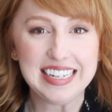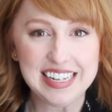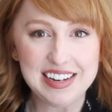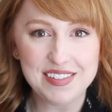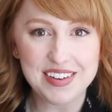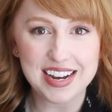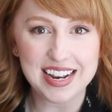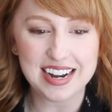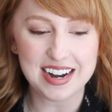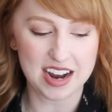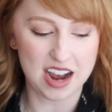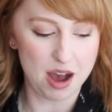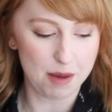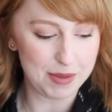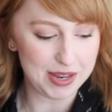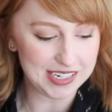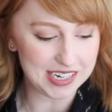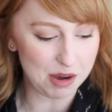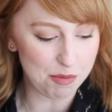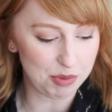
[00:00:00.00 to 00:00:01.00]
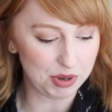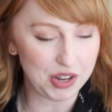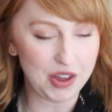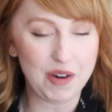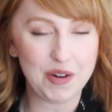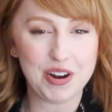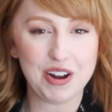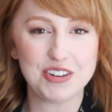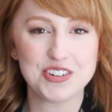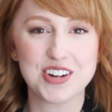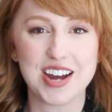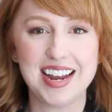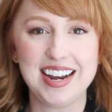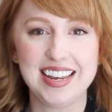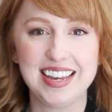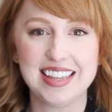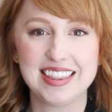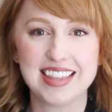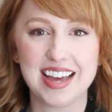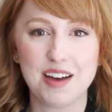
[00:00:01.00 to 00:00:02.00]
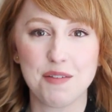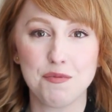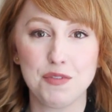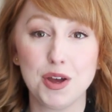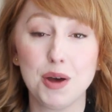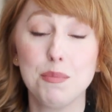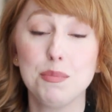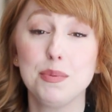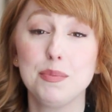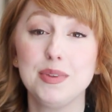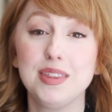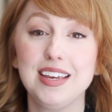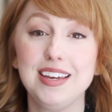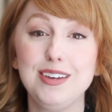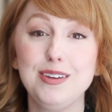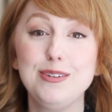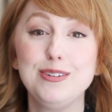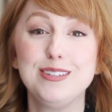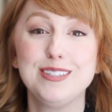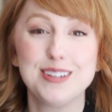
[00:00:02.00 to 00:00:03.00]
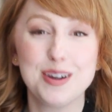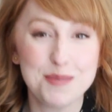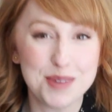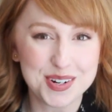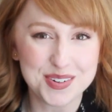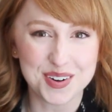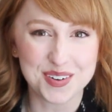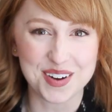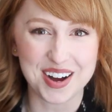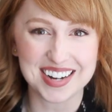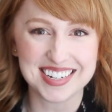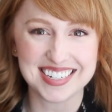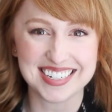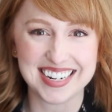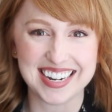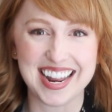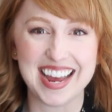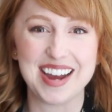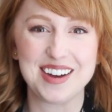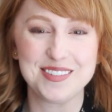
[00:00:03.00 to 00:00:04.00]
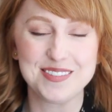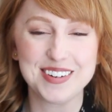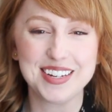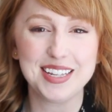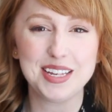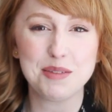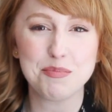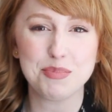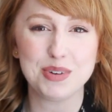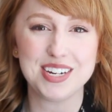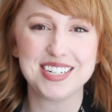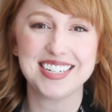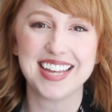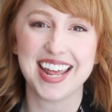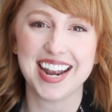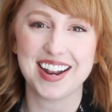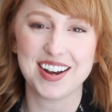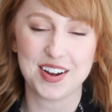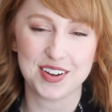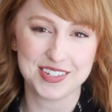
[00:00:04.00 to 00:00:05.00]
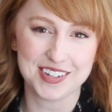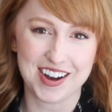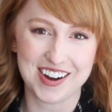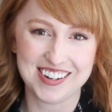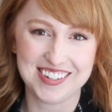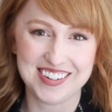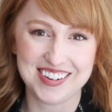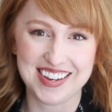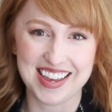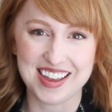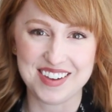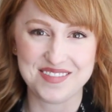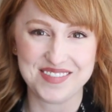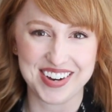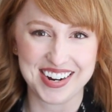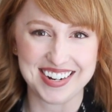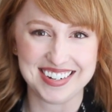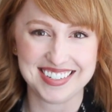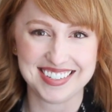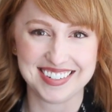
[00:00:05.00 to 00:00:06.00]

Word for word: leave it in a comment down below and I'll try to get that filmed. But thank you so much for watching today. I really appreciate it and I'll talk to you again very